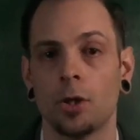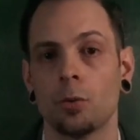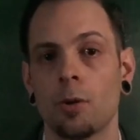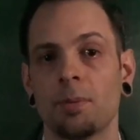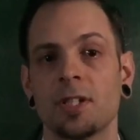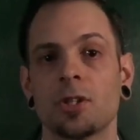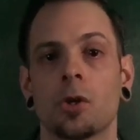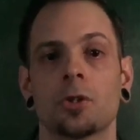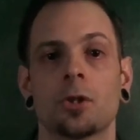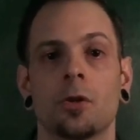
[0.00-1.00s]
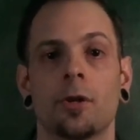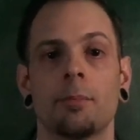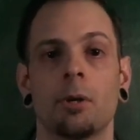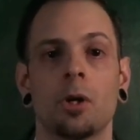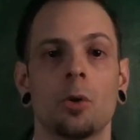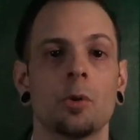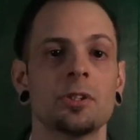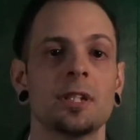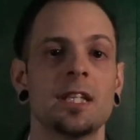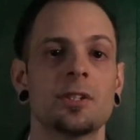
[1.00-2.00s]
Ripley's auditorium
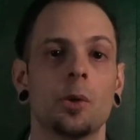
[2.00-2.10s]
wasn't his